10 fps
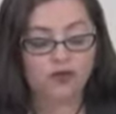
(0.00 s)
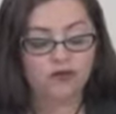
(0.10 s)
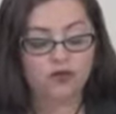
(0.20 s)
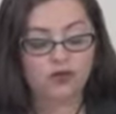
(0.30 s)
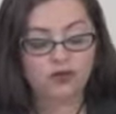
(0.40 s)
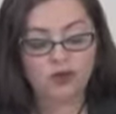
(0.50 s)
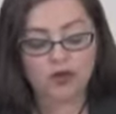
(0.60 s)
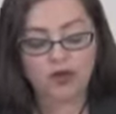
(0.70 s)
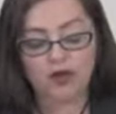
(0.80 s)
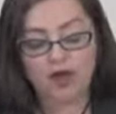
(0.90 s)
The first
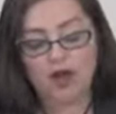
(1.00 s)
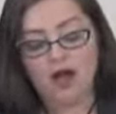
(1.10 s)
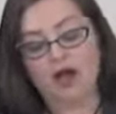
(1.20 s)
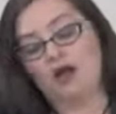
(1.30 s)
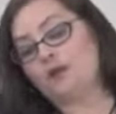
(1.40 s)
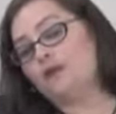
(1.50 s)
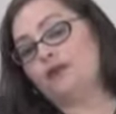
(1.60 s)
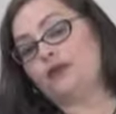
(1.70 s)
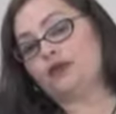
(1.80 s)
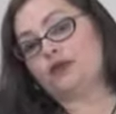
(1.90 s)
one,
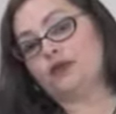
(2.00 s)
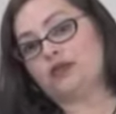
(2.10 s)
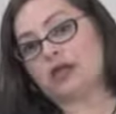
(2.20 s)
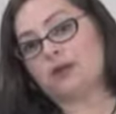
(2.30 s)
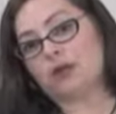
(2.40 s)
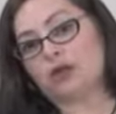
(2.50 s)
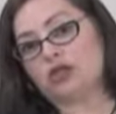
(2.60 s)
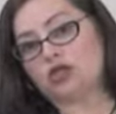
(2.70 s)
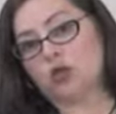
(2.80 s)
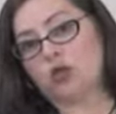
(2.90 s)
the first time it
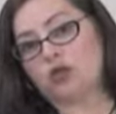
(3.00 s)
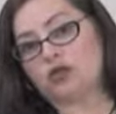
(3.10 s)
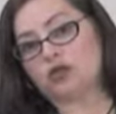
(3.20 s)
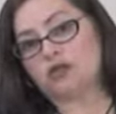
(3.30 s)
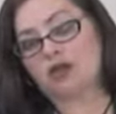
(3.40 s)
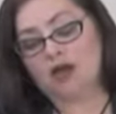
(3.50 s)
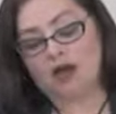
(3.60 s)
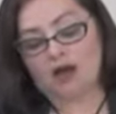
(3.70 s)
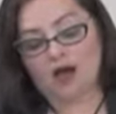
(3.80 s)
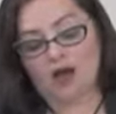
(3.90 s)
went to court,
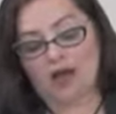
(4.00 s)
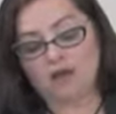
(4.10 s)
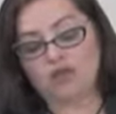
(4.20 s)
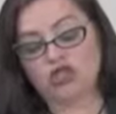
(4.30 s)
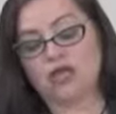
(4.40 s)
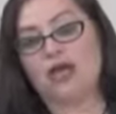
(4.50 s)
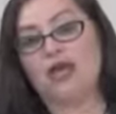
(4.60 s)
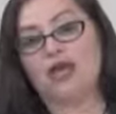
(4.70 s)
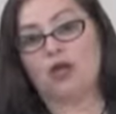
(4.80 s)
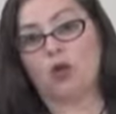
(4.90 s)

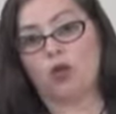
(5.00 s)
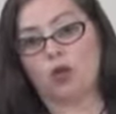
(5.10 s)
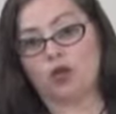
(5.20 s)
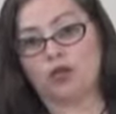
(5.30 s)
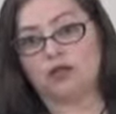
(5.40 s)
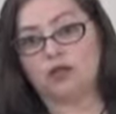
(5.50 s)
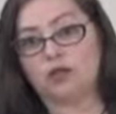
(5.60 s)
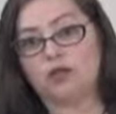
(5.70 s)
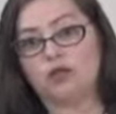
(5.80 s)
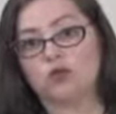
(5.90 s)
MGA won,
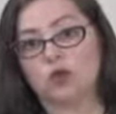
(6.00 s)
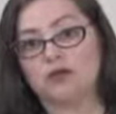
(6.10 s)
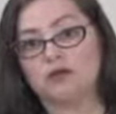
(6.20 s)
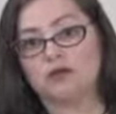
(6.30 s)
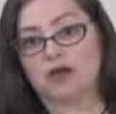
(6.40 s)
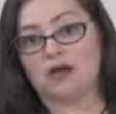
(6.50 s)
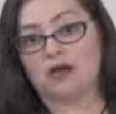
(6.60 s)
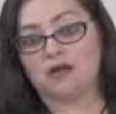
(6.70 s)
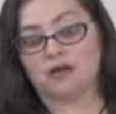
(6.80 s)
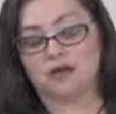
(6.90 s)
which was
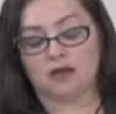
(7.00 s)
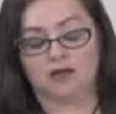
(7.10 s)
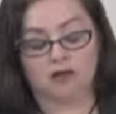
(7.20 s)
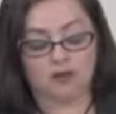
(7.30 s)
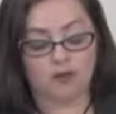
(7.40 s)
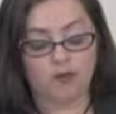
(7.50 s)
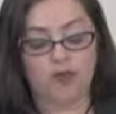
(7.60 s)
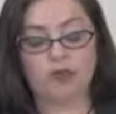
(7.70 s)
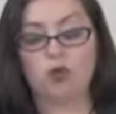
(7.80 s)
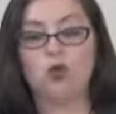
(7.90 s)
the
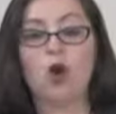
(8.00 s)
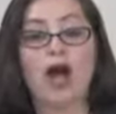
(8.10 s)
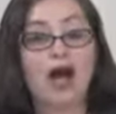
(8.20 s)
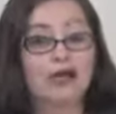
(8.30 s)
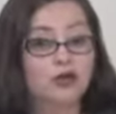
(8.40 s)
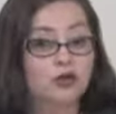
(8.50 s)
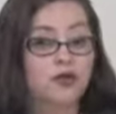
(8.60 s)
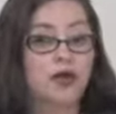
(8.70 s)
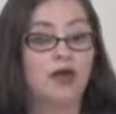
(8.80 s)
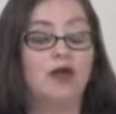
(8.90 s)
people who
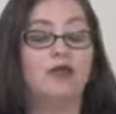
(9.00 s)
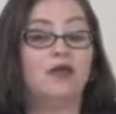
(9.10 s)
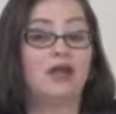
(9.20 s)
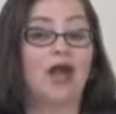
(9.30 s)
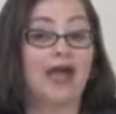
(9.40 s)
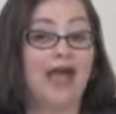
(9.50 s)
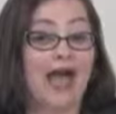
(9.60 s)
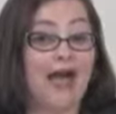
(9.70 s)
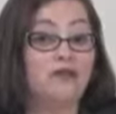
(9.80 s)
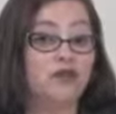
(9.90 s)
hired the guy
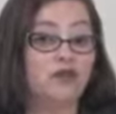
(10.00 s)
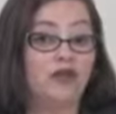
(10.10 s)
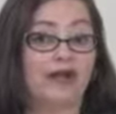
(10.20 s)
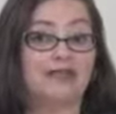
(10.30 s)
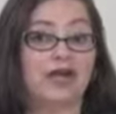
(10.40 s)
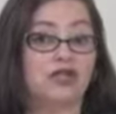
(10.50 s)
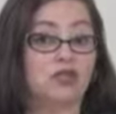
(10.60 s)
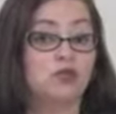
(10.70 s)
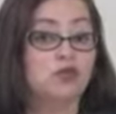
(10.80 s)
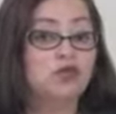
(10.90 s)
after the fact and
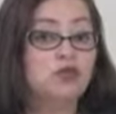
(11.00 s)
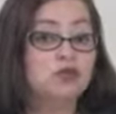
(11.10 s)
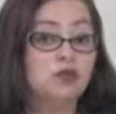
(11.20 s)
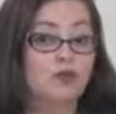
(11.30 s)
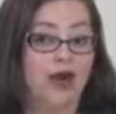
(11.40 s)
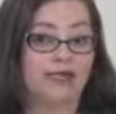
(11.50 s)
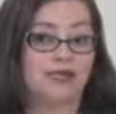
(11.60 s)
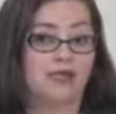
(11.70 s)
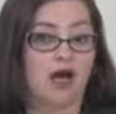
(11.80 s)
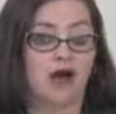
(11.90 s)
actually produced the
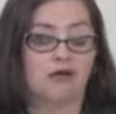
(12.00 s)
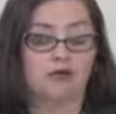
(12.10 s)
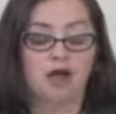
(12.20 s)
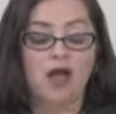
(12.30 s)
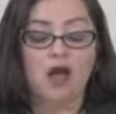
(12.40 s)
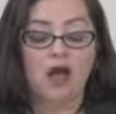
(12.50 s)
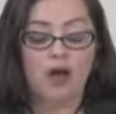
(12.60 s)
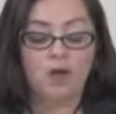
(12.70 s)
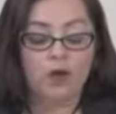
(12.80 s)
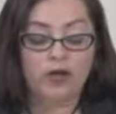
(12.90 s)
Bratz doll.
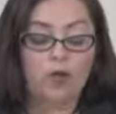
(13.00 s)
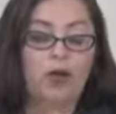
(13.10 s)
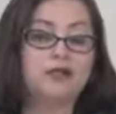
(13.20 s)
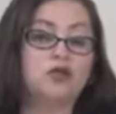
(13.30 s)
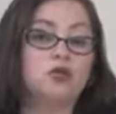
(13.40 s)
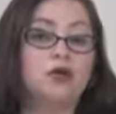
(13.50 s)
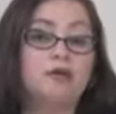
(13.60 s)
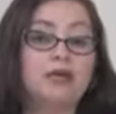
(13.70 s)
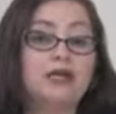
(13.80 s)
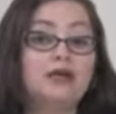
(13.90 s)
When it went to
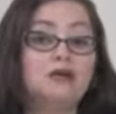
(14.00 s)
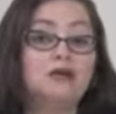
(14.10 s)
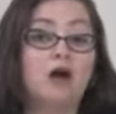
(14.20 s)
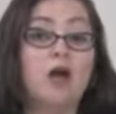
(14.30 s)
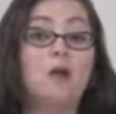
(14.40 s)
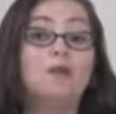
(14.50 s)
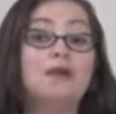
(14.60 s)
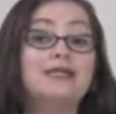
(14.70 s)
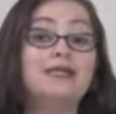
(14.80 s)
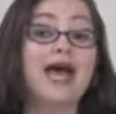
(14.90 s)
appeal,
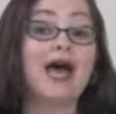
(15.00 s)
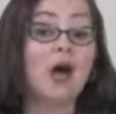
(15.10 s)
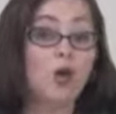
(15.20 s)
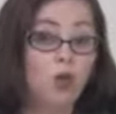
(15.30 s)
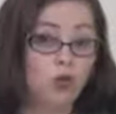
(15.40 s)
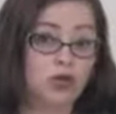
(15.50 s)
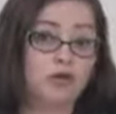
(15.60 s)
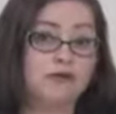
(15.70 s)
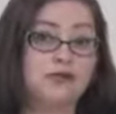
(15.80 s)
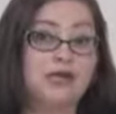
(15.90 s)
Mattel
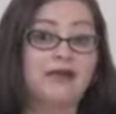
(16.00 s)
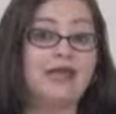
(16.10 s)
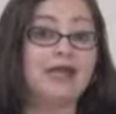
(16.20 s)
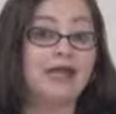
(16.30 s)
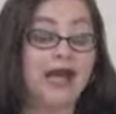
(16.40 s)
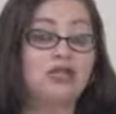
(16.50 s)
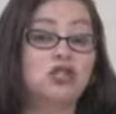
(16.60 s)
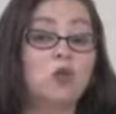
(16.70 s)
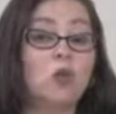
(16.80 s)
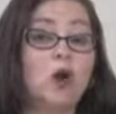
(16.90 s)
won, saying that it
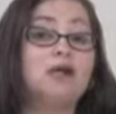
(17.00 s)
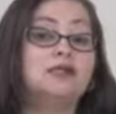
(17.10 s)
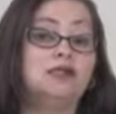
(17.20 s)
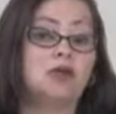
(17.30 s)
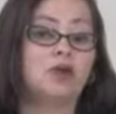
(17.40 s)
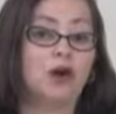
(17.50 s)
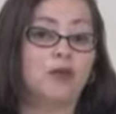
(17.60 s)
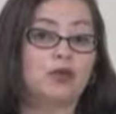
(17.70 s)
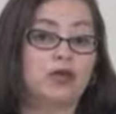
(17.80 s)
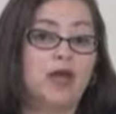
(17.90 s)
actually was their
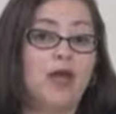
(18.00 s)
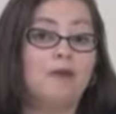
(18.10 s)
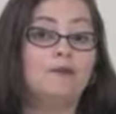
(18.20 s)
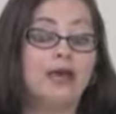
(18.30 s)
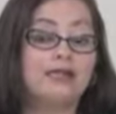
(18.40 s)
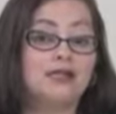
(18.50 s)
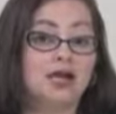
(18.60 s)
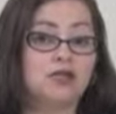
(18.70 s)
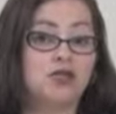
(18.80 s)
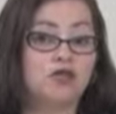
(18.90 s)
property based
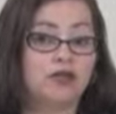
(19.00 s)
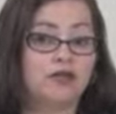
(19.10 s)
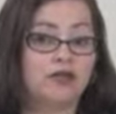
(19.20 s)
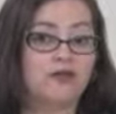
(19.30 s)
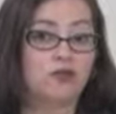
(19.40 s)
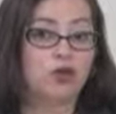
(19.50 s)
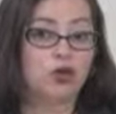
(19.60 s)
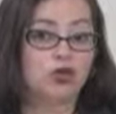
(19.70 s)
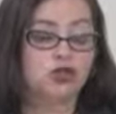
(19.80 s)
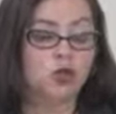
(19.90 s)
on derivative
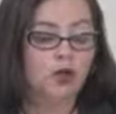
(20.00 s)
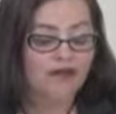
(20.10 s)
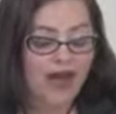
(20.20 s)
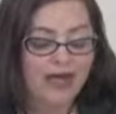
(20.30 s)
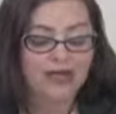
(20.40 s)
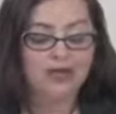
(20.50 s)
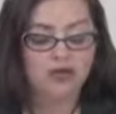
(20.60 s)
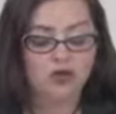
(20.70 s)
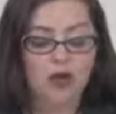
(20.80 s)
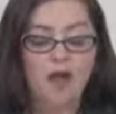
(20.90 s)
work. So we've had a
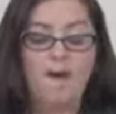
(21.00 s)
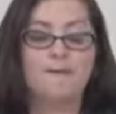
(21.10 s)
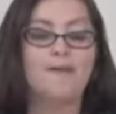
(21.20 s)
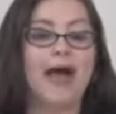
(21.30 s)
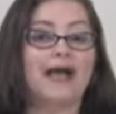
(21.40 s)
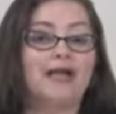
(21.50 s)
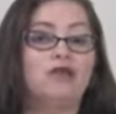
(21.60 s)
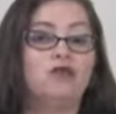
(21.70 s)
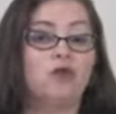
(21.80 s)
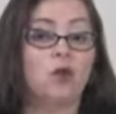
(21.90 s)
little back
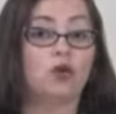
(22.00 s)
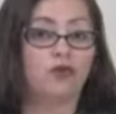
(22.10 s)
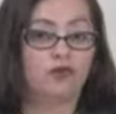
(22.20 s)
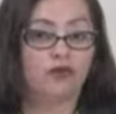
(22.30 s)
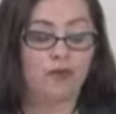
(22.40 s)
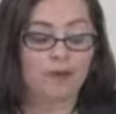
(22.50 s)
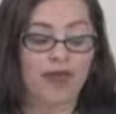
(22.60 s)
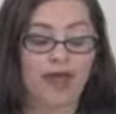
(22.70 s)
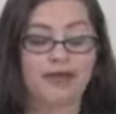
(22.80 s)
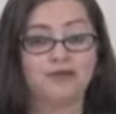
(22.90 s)
and forth from
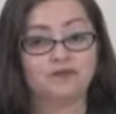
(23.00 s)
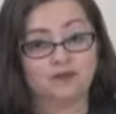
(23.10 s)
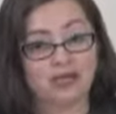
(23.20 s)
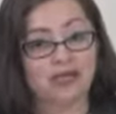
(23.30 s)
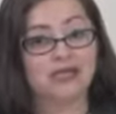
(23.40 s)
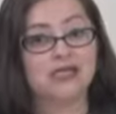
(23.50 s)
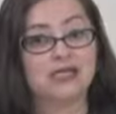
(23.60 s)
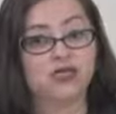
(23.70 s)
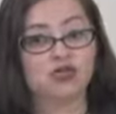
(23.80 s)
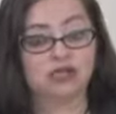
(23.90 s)
that. It's an
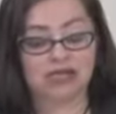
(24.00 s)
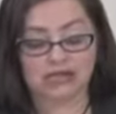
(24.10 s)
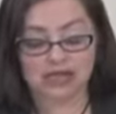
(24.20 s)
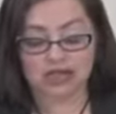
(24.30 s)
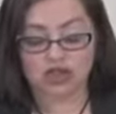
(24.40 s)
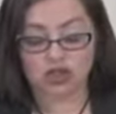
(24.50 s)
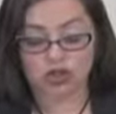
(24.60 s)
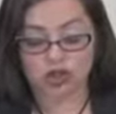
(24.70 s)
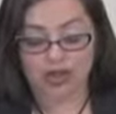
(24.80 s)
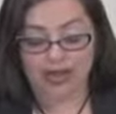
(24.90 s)
interesting case to
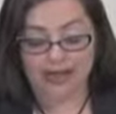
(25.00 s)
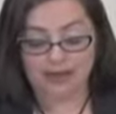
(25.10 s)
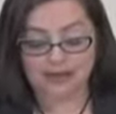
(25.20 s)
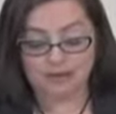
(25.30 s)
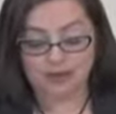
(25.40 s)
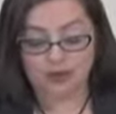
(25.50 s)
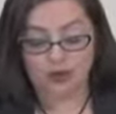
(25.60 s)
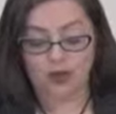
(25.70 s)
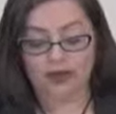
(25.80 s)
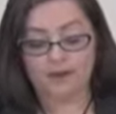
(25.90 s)
look at,
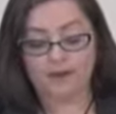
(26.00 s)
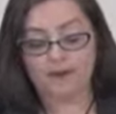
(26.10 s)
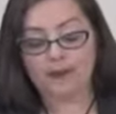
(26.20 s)
okay?